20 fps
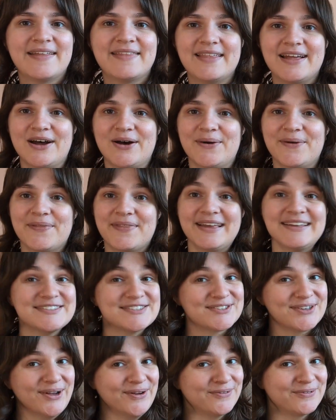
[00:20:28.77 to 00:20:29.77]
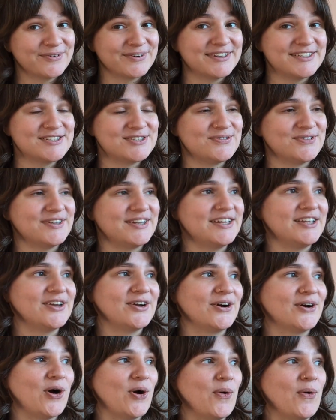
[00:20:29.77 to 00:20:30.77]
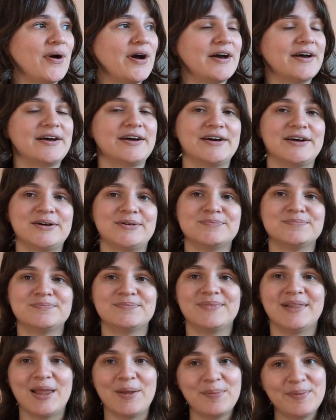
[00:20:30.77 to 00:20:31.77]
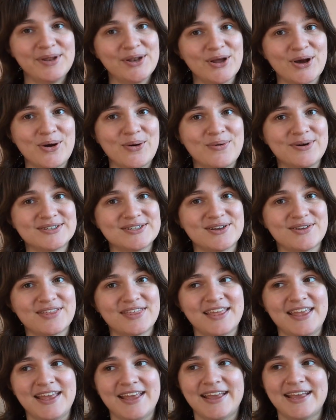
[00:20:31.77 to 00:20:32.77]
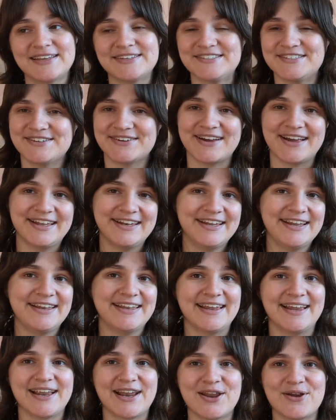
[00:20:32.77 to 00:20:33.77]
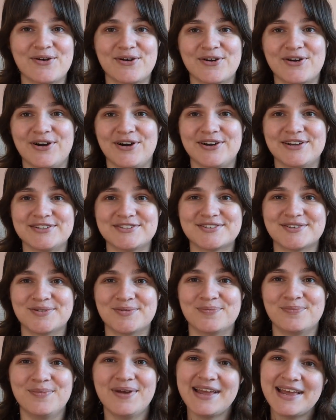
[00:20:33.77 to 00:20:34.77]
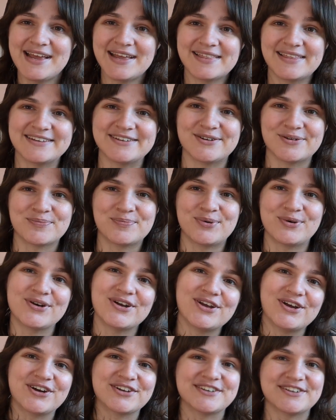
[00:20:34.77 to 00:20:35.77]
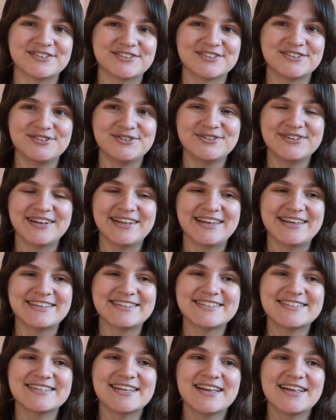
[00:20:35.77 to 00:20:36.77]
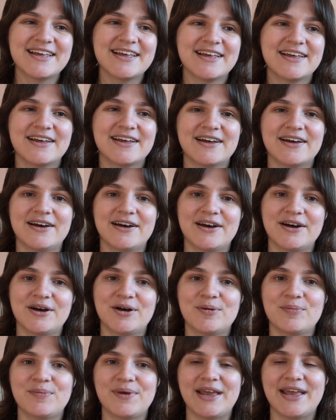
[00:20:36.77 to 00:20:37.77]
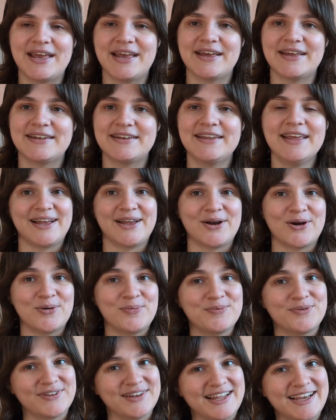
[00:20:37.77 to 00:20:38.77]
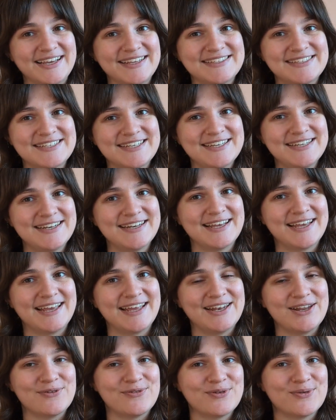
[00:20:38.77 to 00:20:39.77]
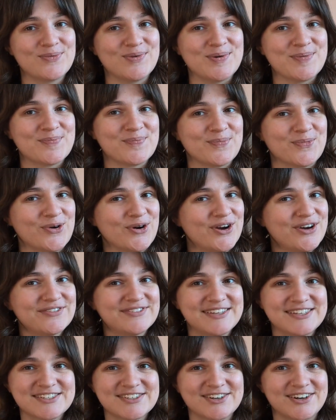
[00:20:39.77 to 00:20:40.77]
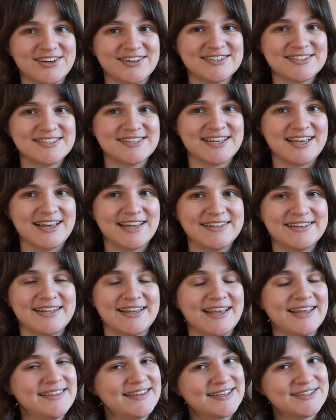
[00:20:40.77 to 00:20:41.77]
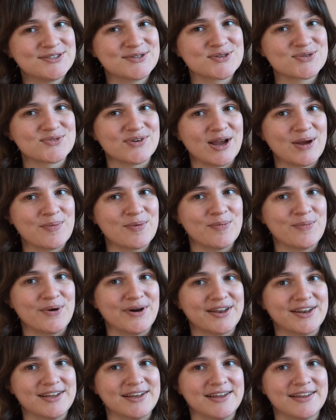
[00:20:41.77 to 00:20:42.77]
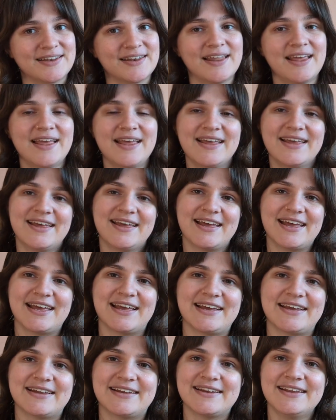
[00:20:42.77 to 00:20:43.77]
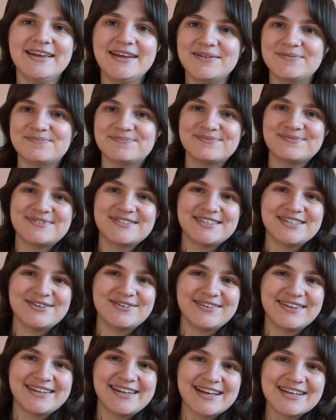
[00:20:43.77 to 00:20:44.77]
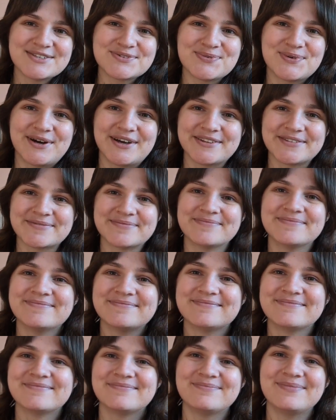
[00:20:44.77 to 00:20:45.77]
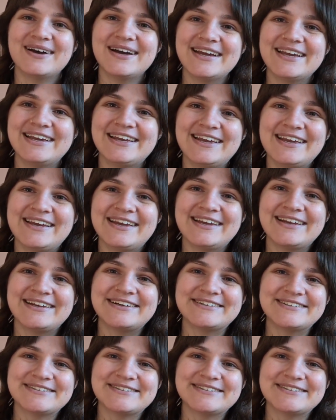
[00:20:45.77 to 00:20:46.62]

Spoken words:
Now that's all for this video. Let me know what you think. Is there any that you're going to make, that you're putting on your to-do list? And I hope you liked it. And if you want more of this content, hit that subscriber button. And yeah, see you in the next one. Bye!